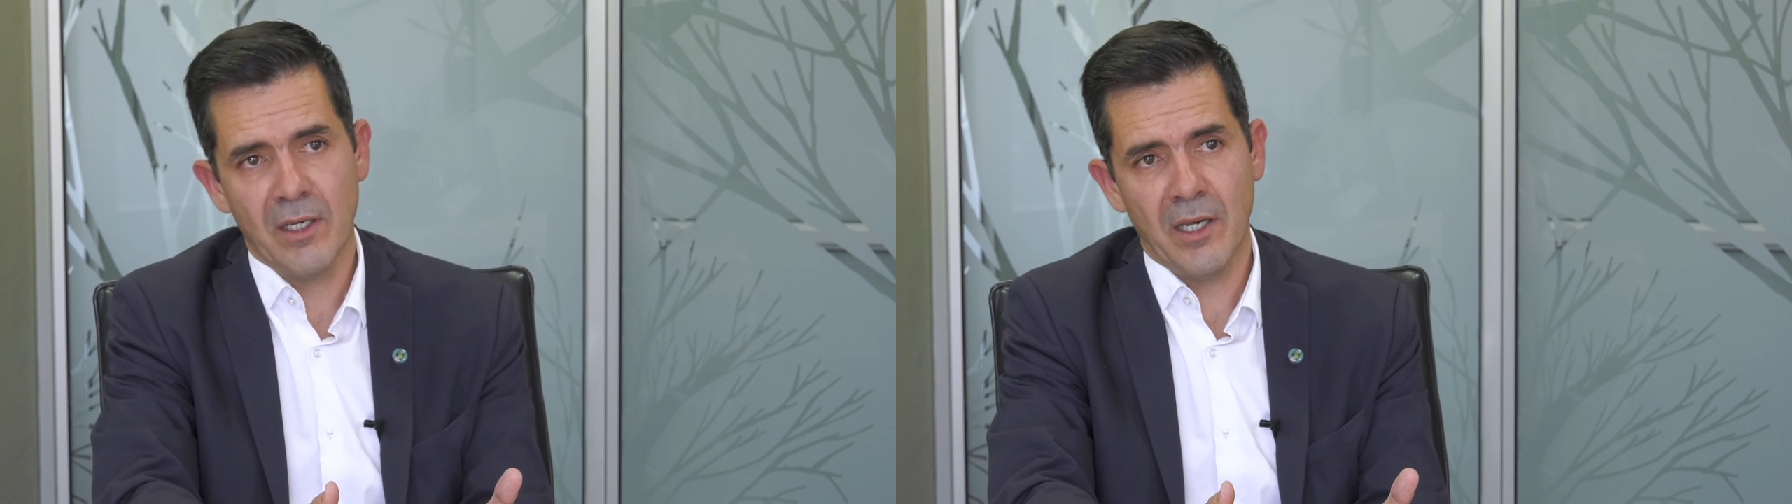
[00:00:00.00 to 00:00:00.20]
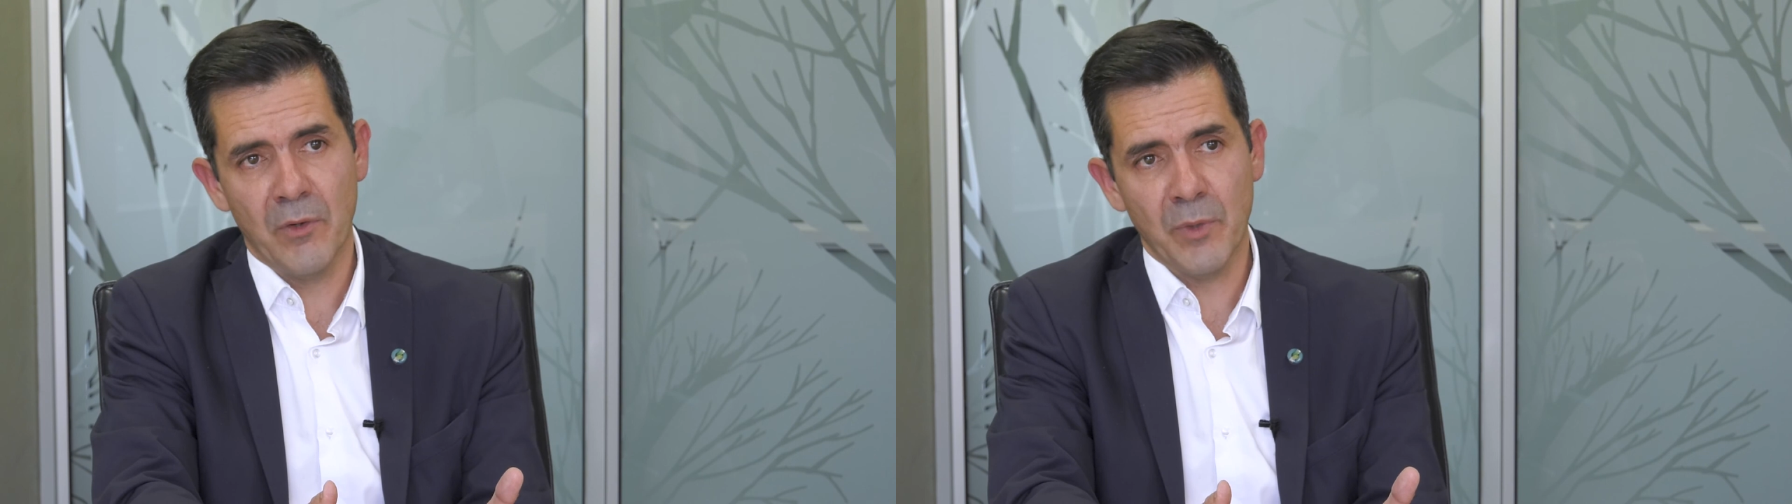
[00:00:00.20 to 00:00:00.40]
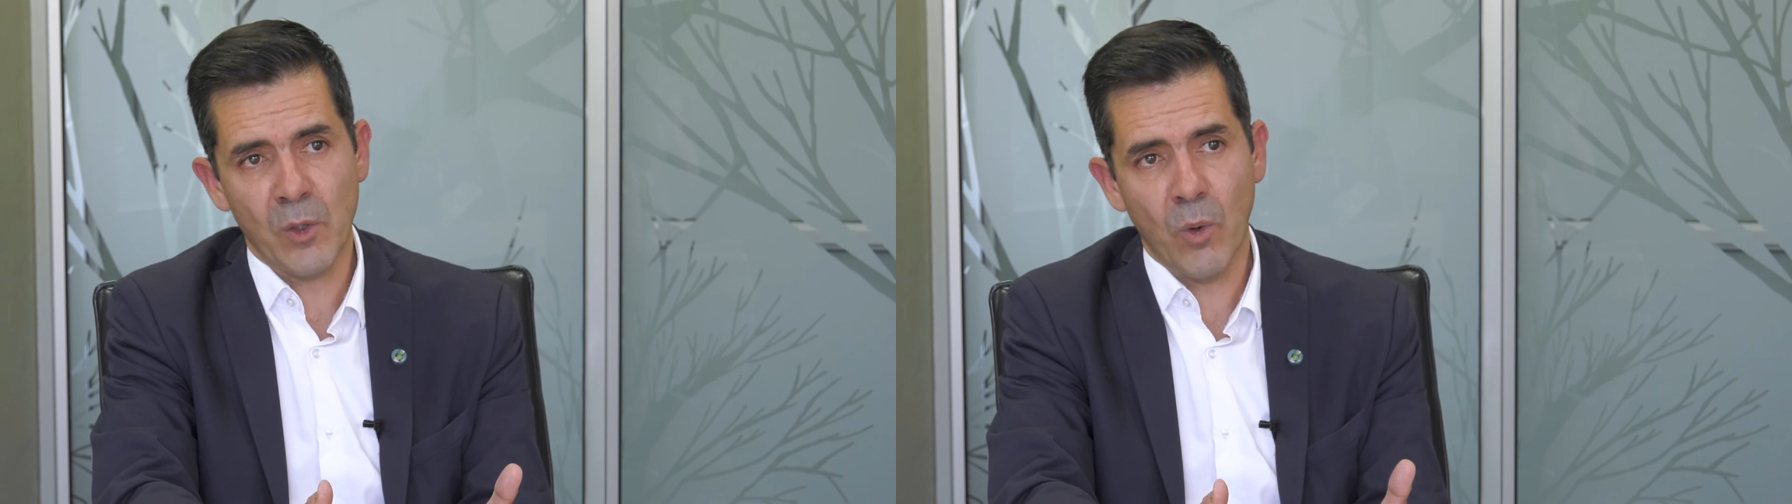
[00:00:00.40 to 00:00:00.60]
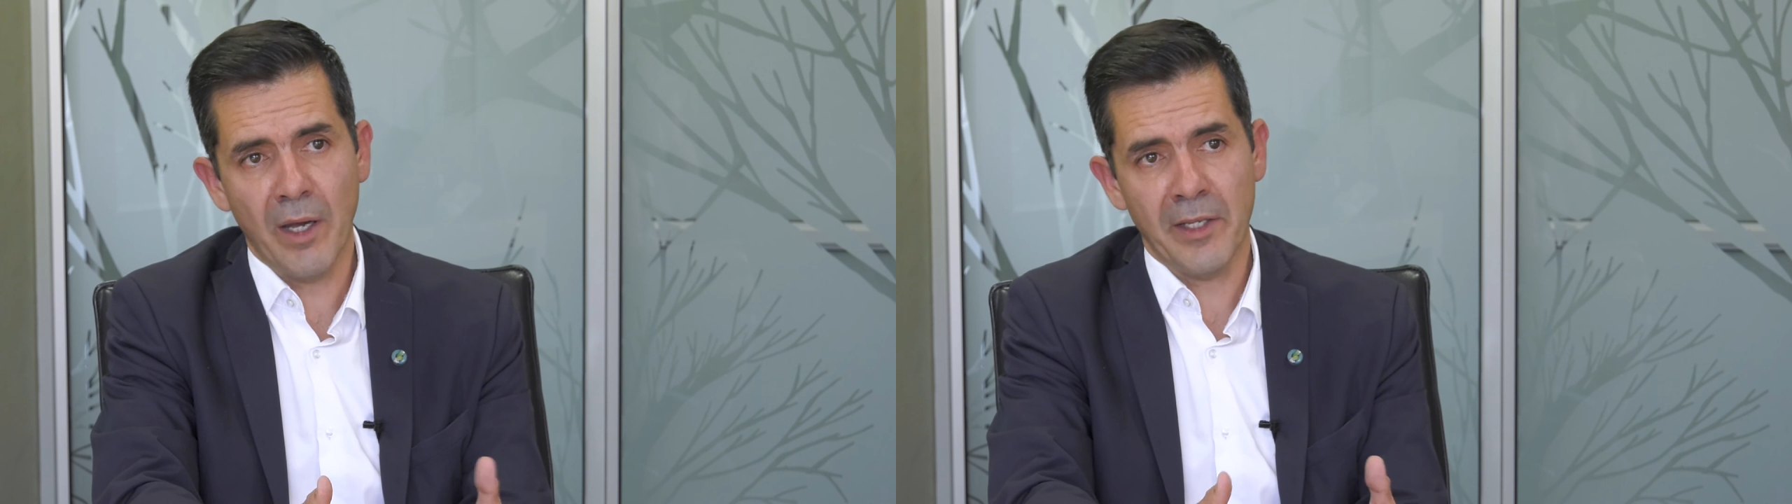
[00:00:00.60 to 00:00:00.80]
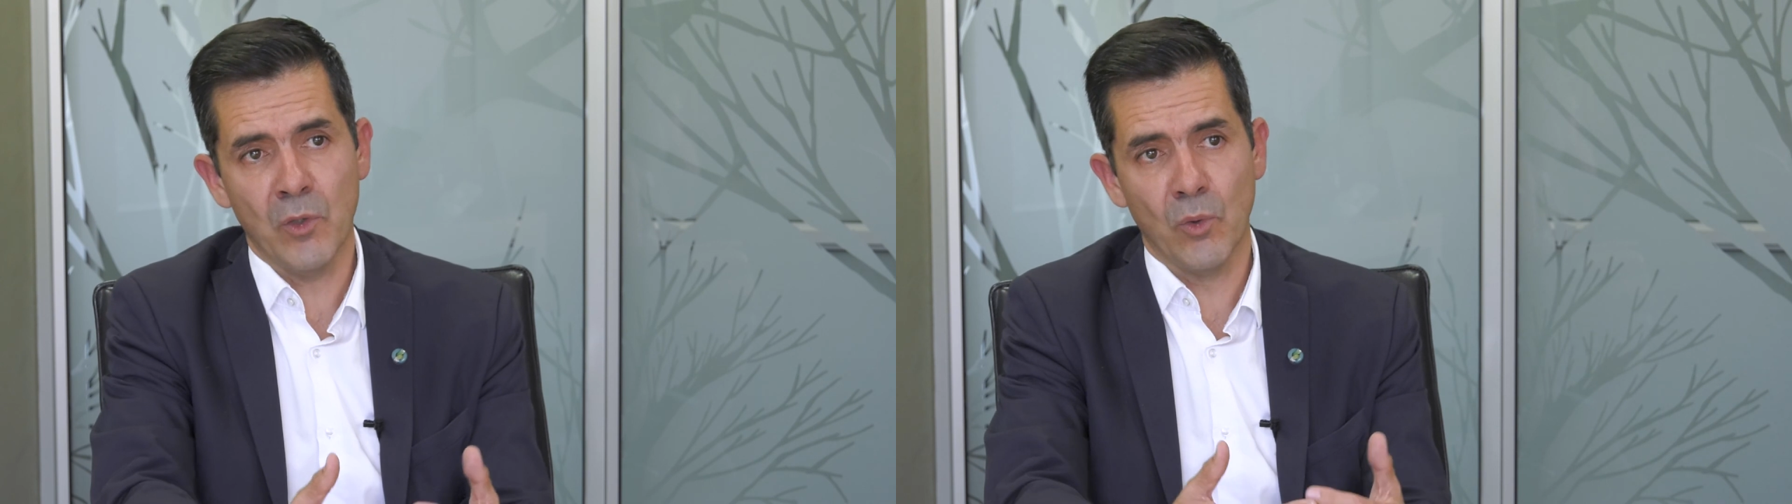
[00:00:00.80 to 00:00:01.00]

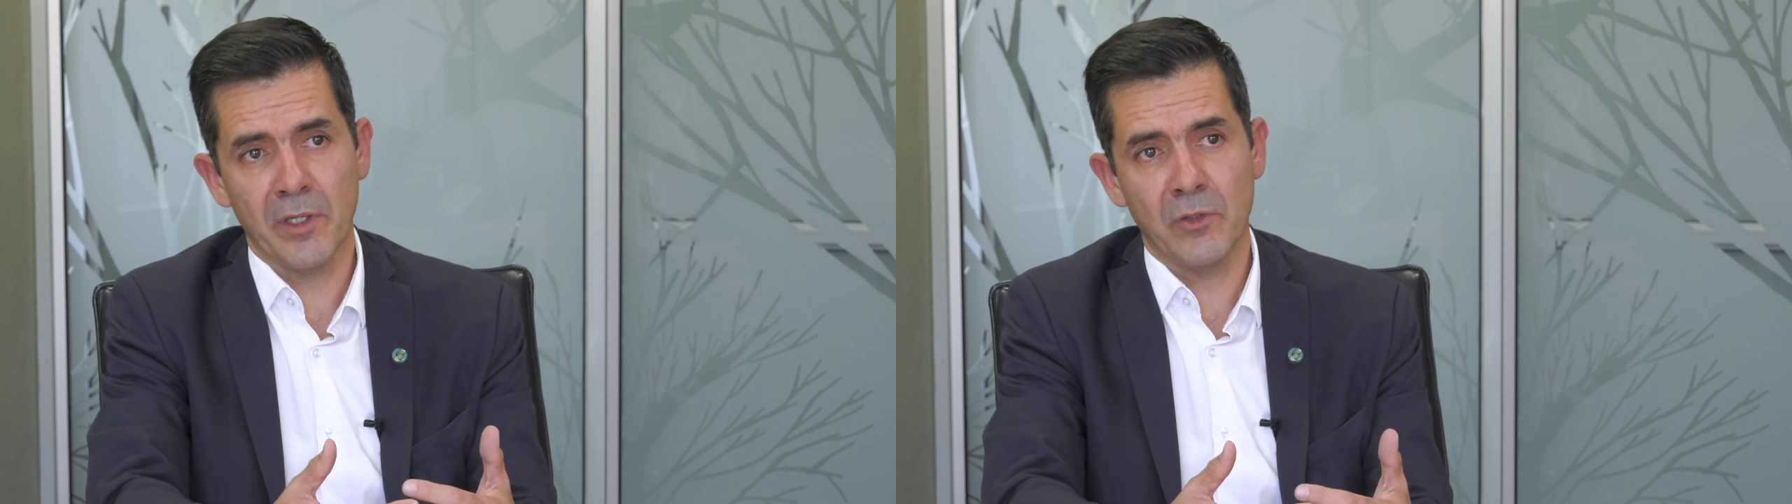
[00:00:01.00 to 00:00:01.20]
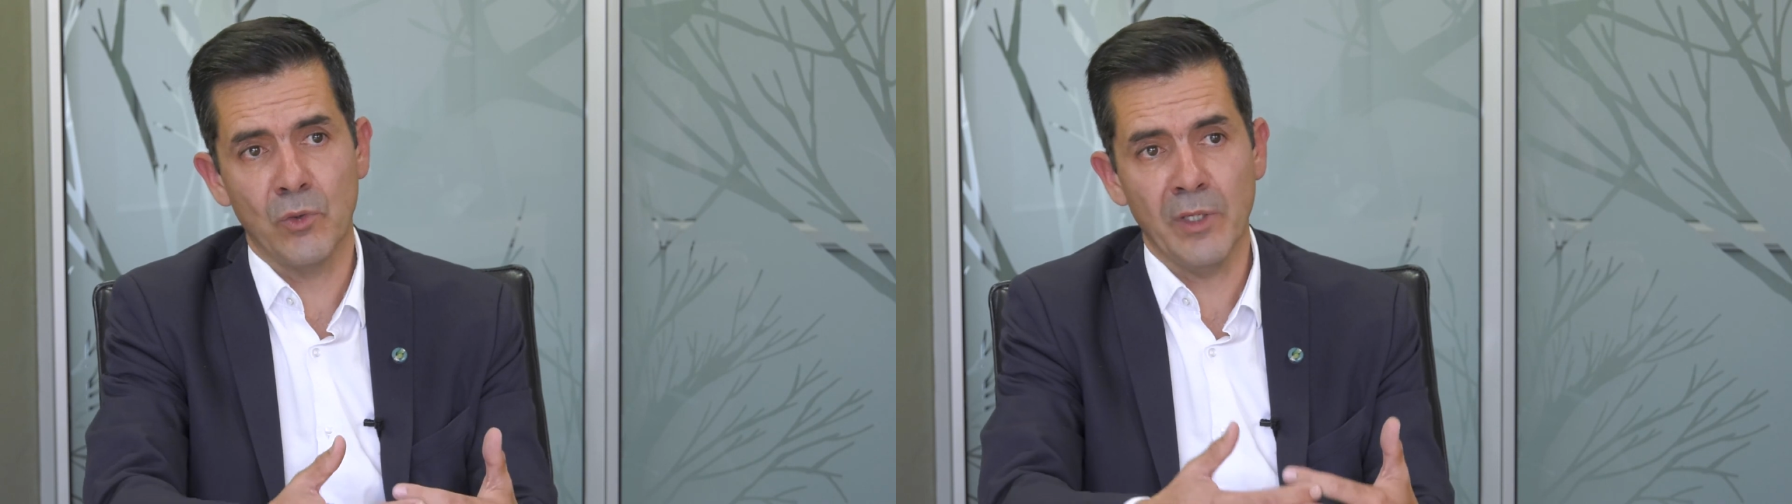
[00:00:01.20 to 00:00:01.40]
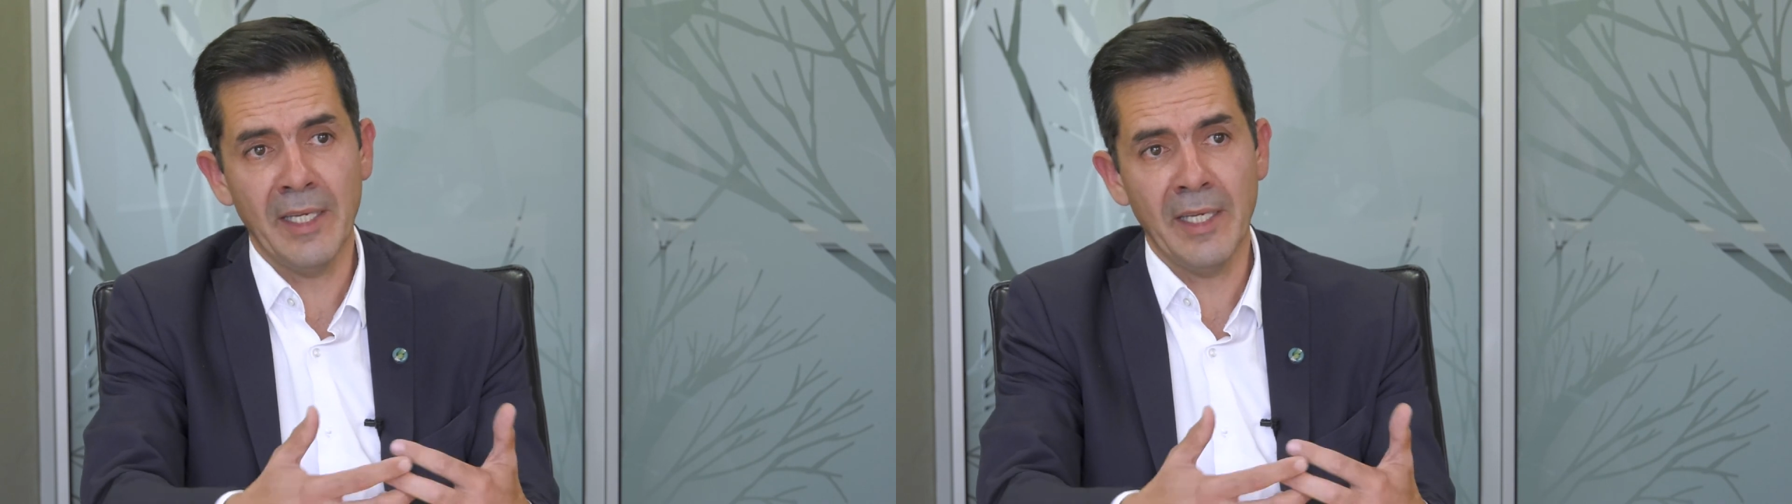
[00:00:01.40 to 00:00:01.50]
required in order to